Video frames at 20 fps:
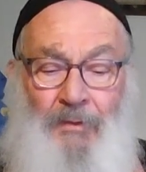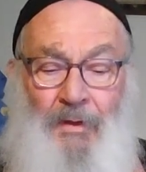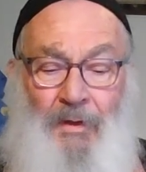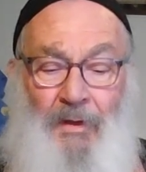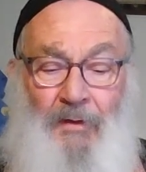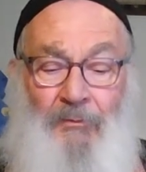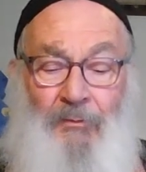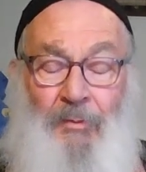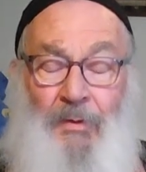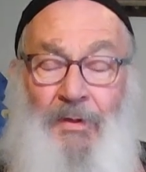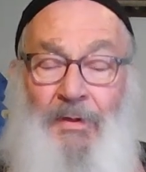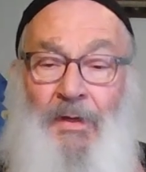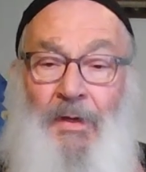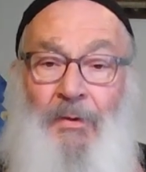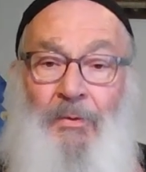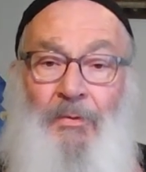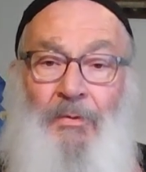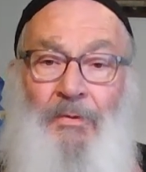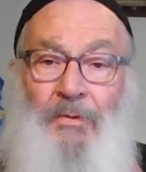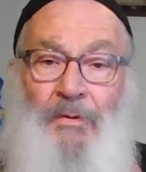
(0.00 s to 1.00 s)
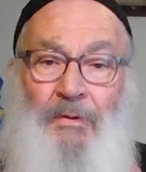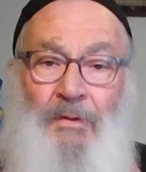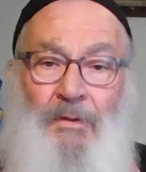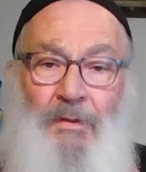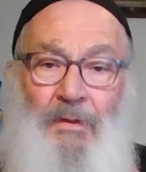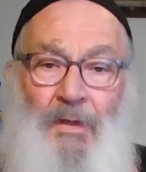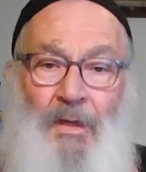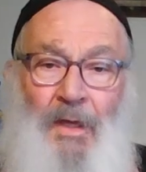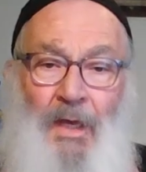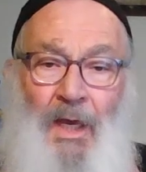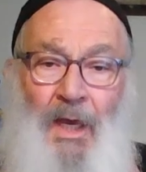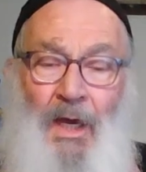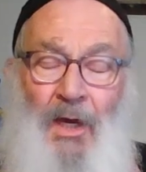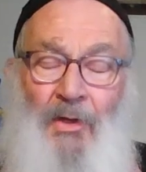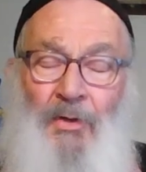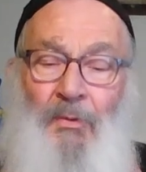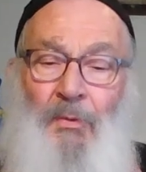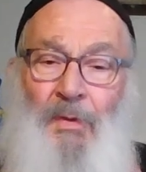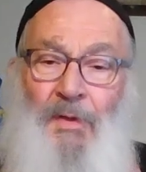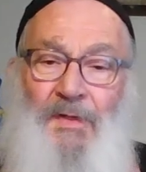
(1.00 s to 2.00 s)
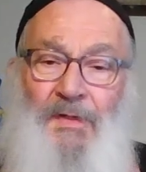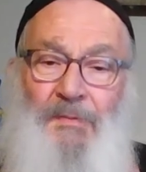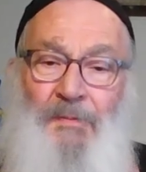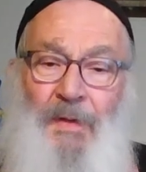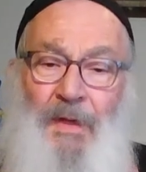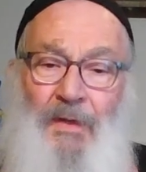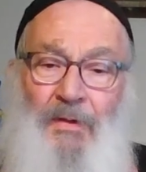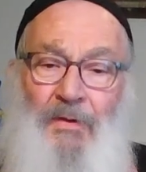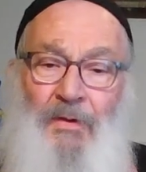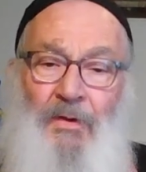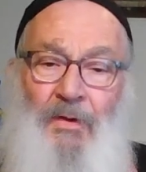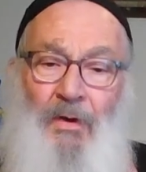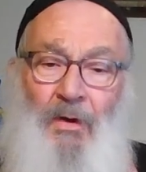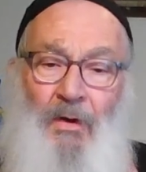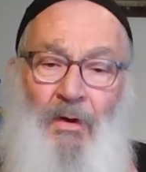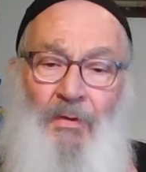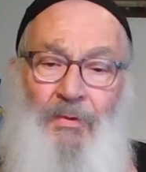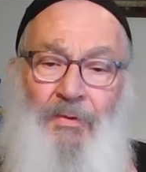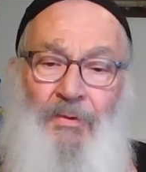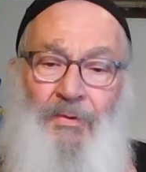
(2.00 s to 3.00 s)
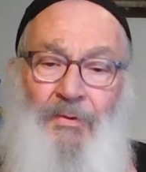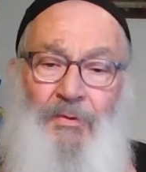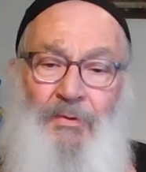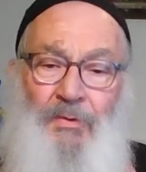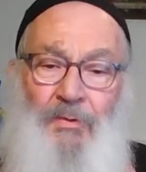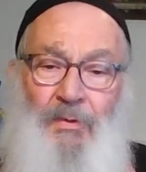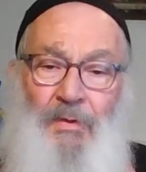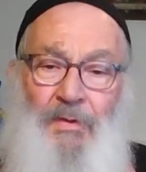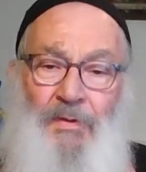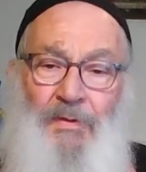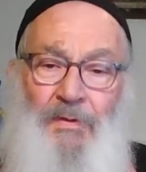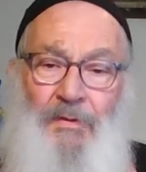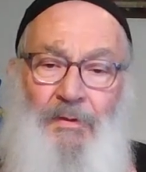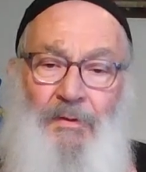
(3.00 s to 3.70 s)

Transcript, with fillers: If we don't, how do we expect God to do it?